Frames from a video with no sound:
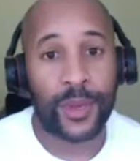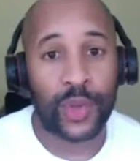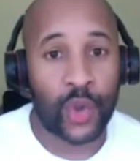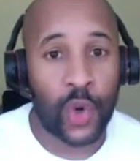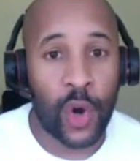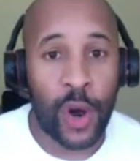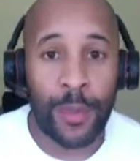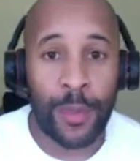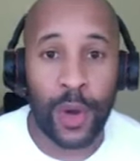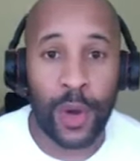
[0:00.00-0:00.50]

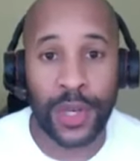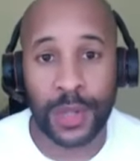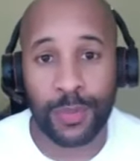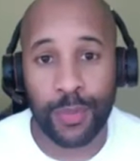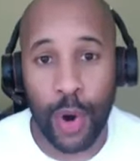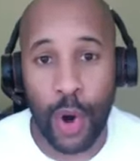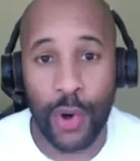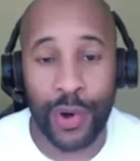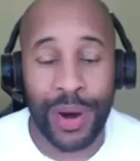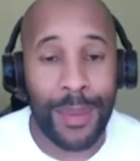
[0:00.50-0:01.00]
join me on this
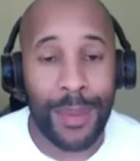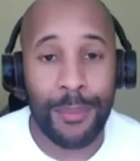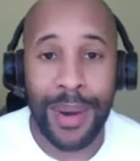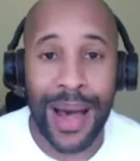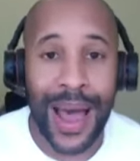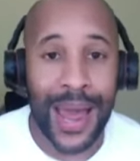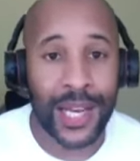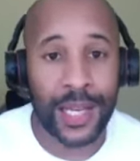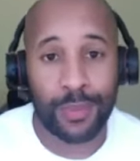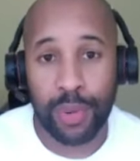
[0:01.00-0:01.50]
program,
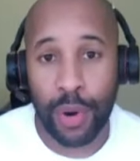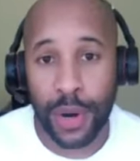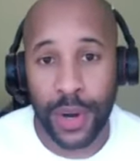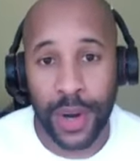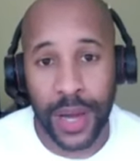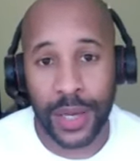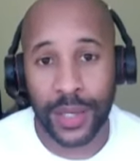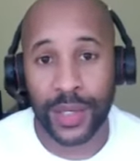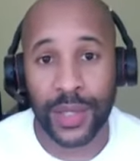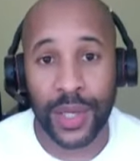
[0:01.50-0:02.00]
buy this
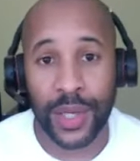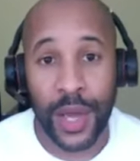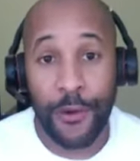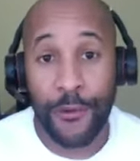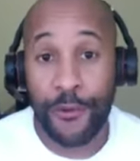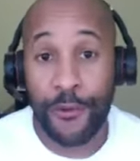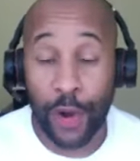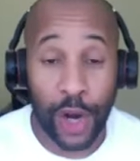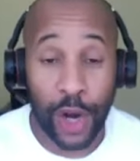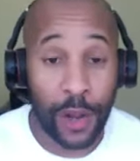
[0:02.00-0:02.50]
product,
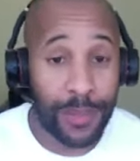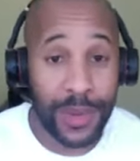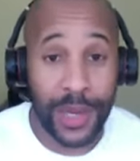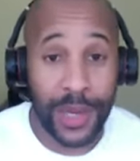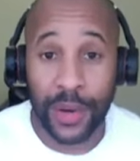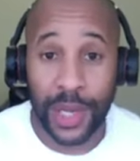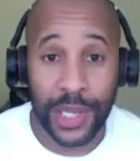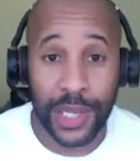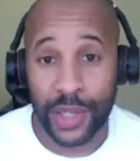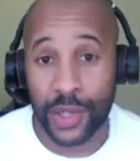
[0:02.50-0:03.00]
follow me
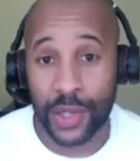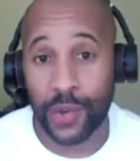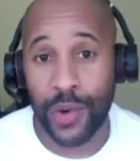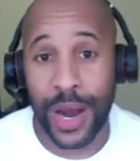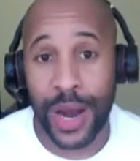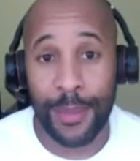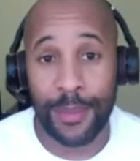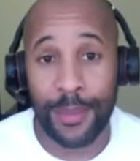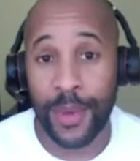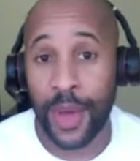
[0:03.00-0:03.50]
on
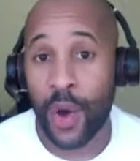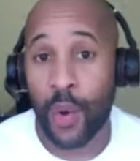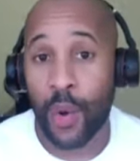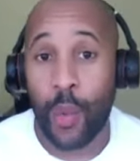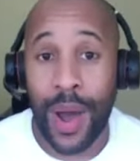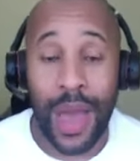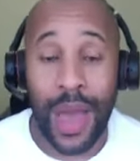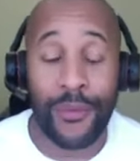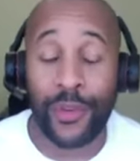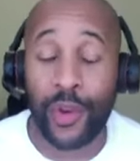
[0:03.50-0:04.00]
Instagram,
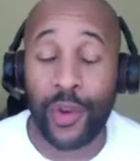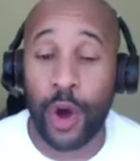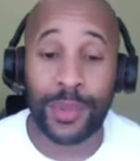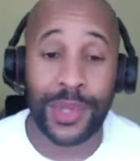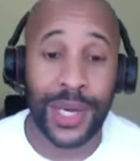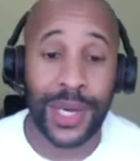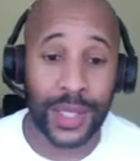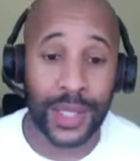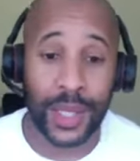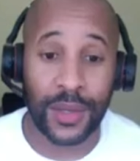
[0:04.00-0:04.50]
whatever your
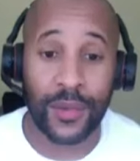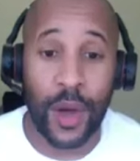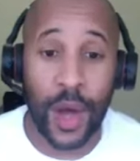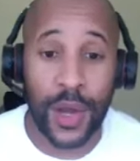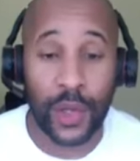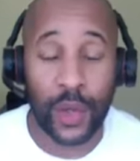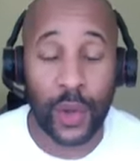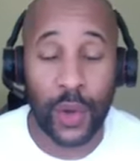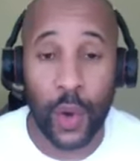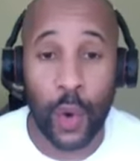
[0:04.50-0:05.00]
objectives are,
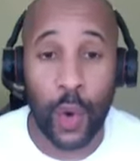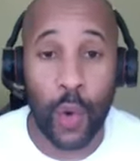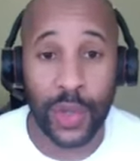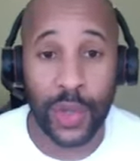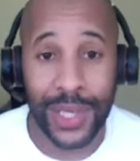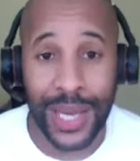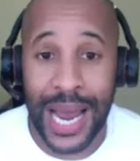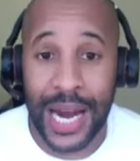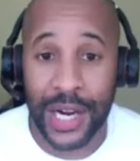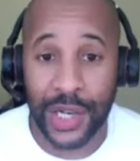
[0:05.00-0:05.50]
your call
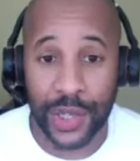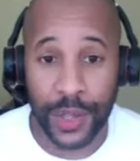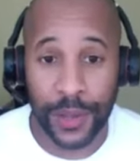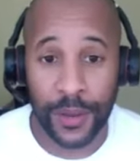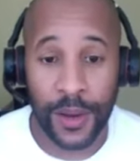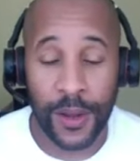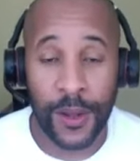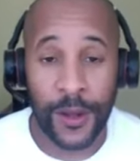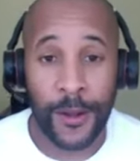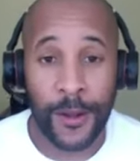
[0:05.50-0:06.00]
to
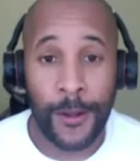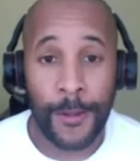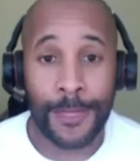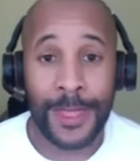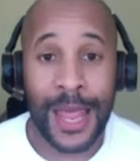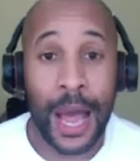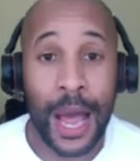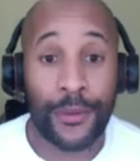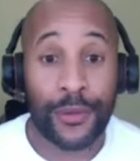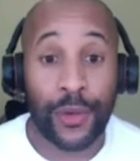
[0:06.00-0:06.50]
action.
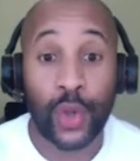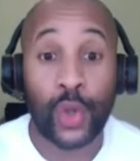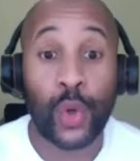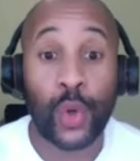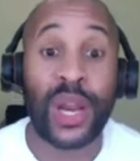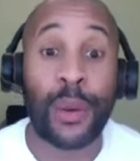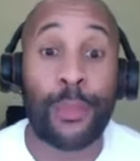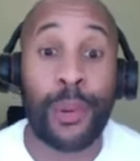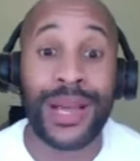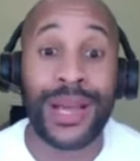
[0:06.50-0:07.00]
Now, if you're
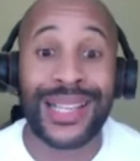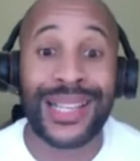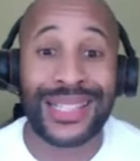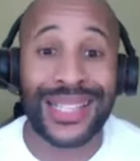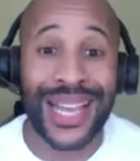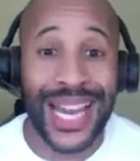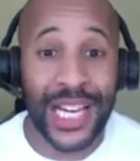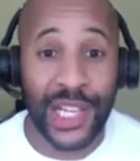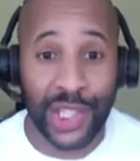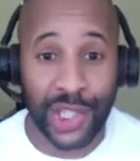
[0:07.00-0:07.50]
doing a
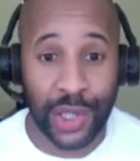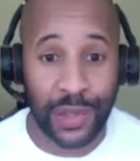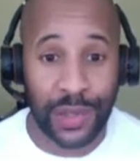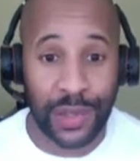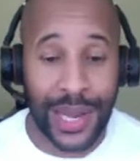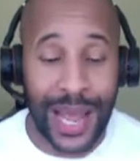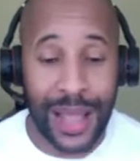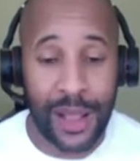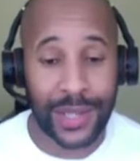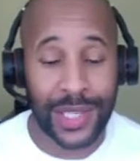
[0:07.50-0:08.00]

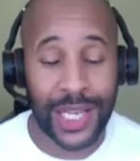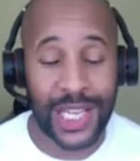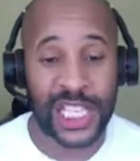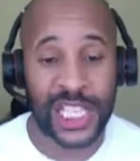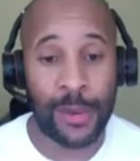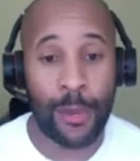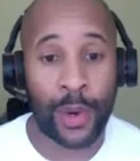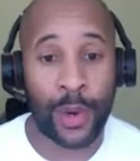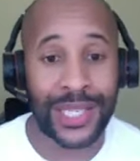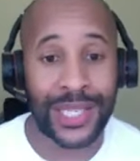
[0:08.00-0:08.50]
presentation and your
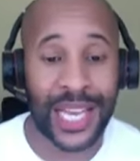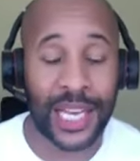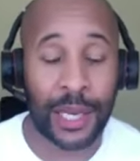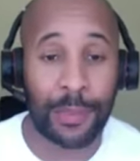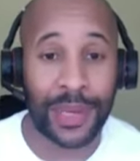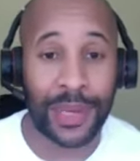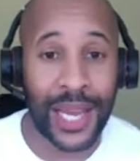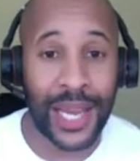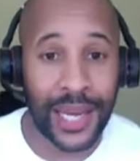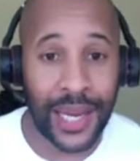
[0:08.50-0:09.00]
testimony is at the
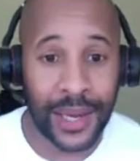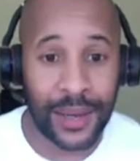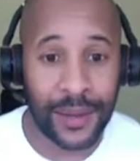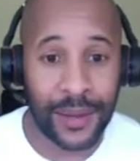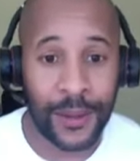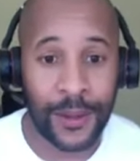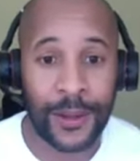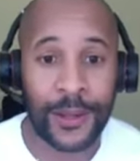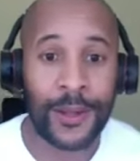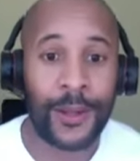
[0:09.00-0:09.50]

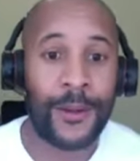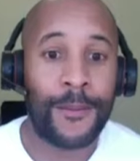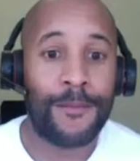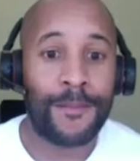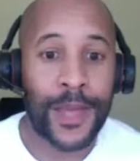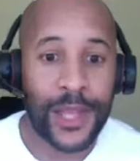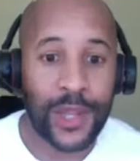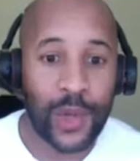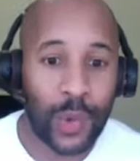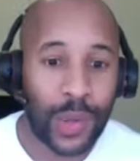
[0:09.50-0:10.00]
beginning,
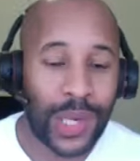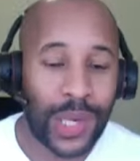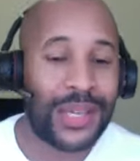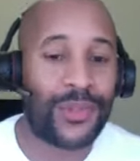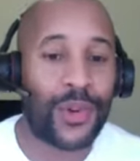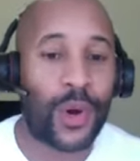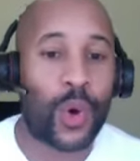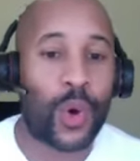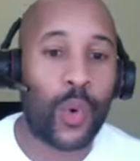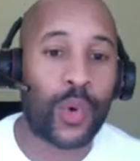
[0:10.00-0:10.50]
then you
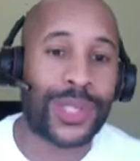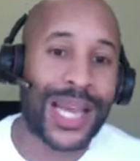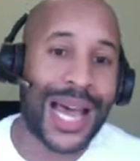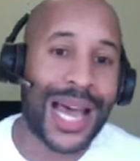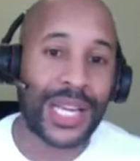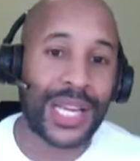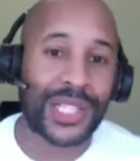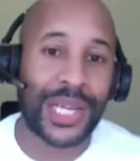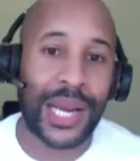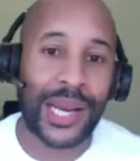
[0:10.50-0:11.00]
leave your call to
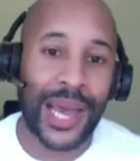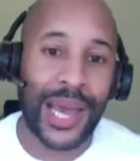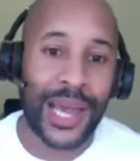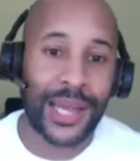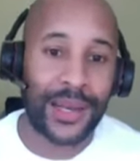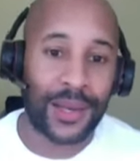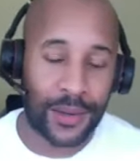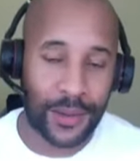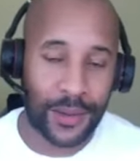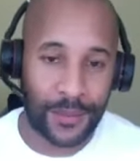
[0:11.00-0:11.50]
action at the
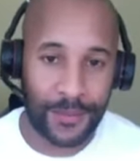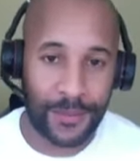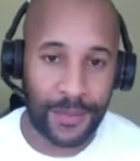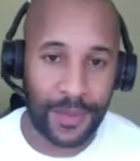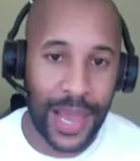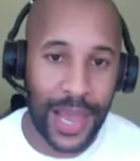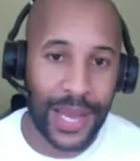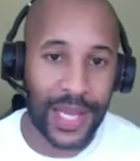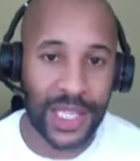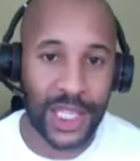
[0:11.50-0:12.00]
end
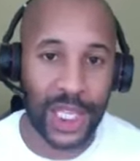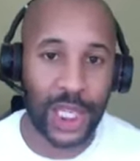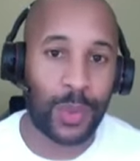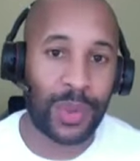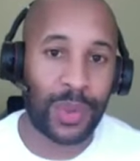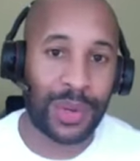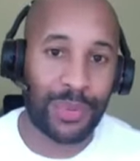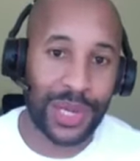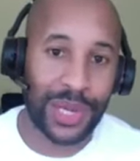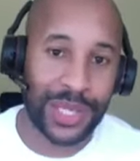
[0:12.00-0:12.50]
and continue
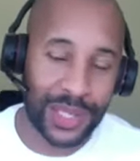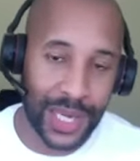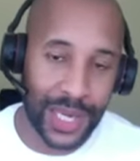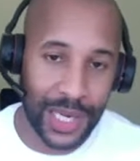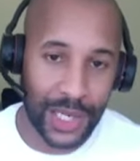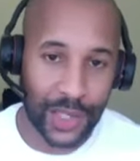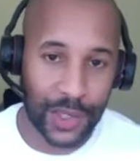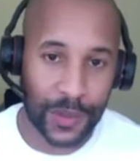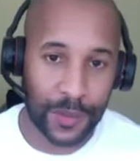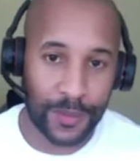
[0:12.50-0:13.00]
with the
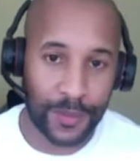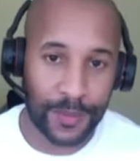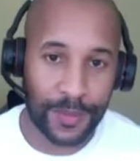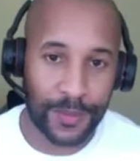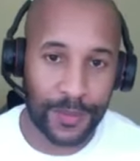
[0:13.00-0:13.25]
presentation.